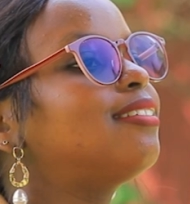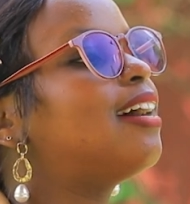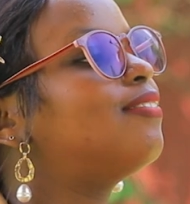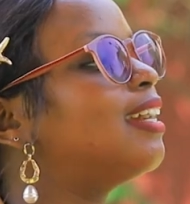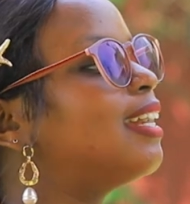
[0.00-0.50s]
still
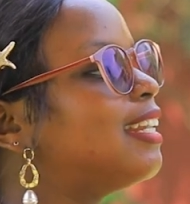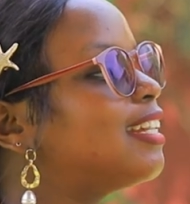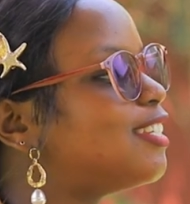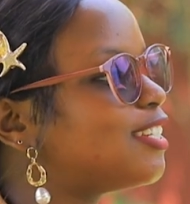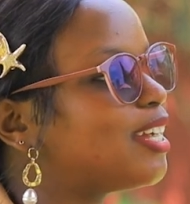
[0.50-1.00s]
have the
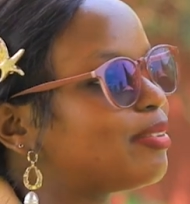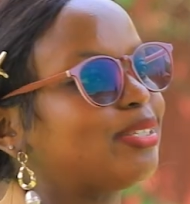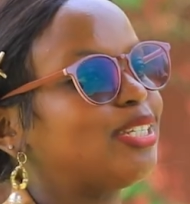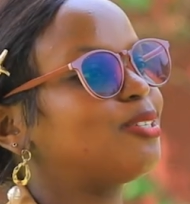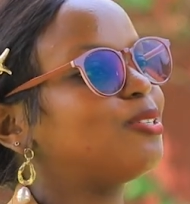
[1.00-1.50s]
energy. I'm
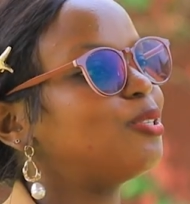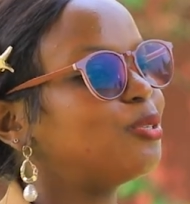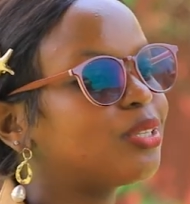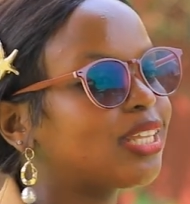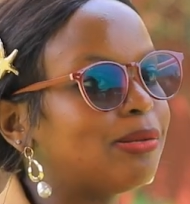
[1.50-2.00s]
still
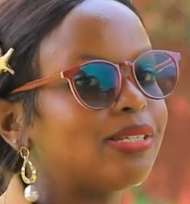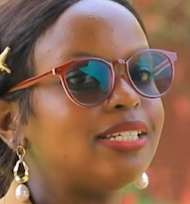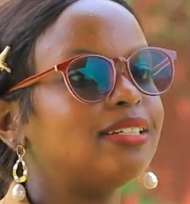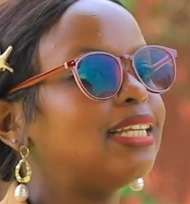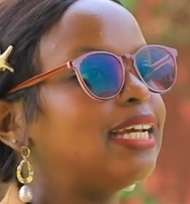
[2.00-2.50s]
youth. I'm
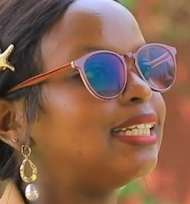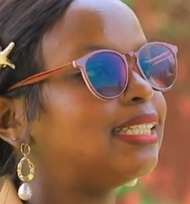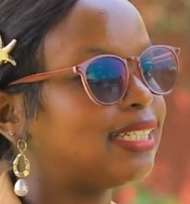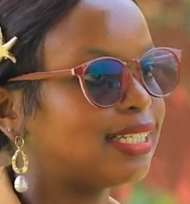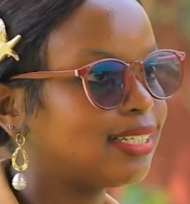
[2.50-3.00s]
still
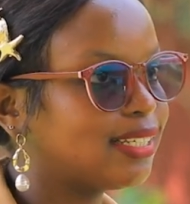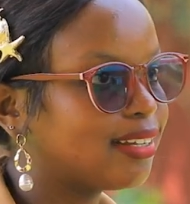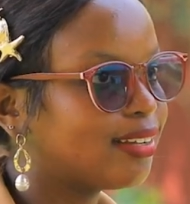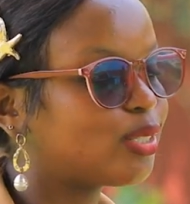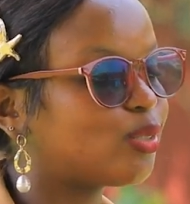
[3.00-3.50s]

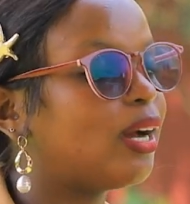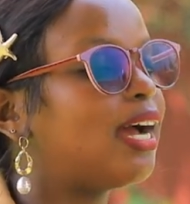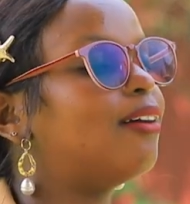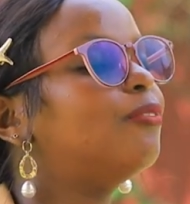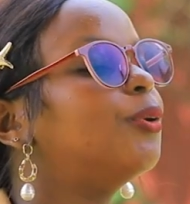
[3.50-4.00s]
19. So I
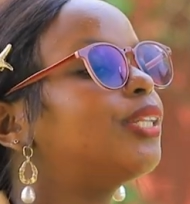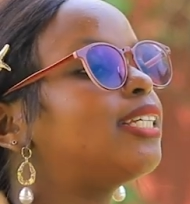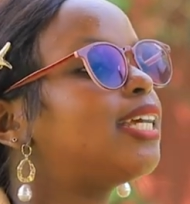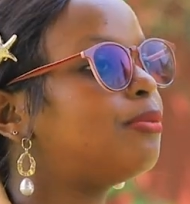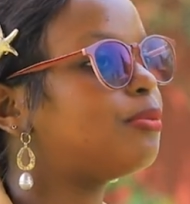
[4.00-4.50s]
have all
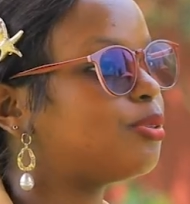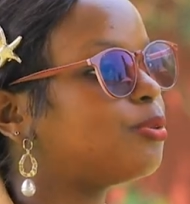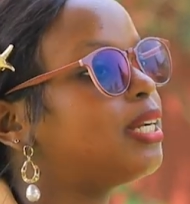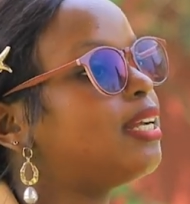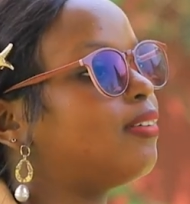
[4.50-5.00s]
the time to do
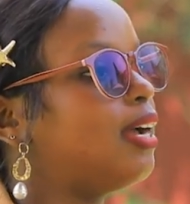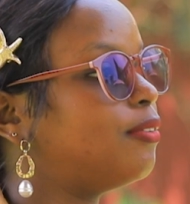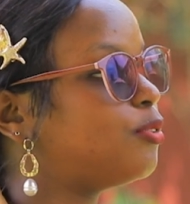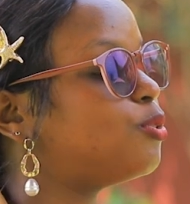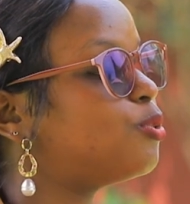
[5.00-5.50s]
whatever I
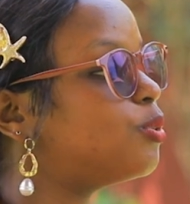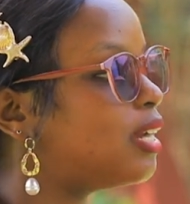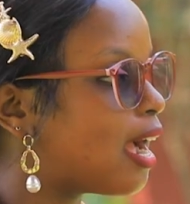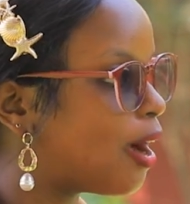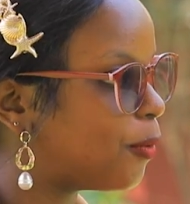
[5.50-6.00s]
have to do
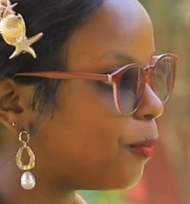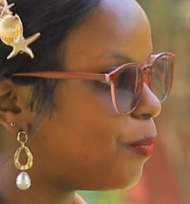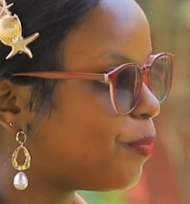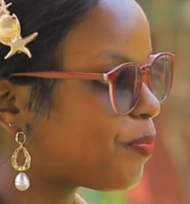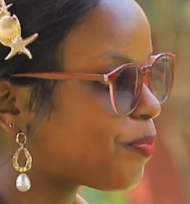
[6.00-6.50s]
now.
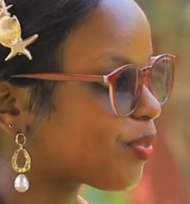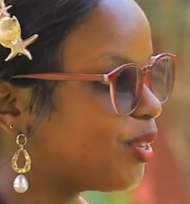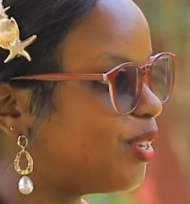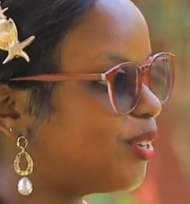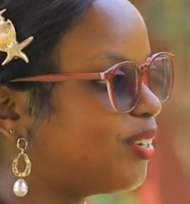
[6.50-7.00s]

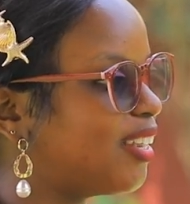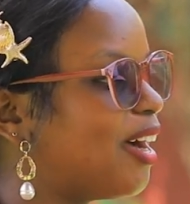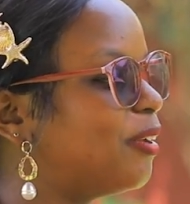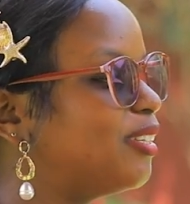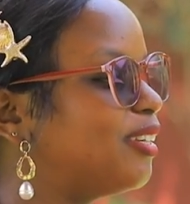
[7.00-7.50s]
You know,
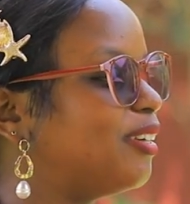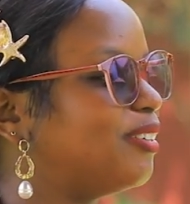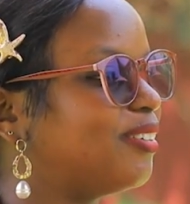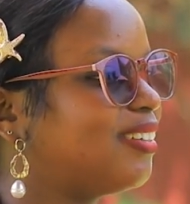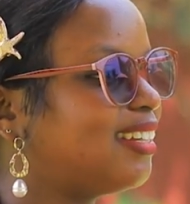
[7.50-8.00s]
how old are you?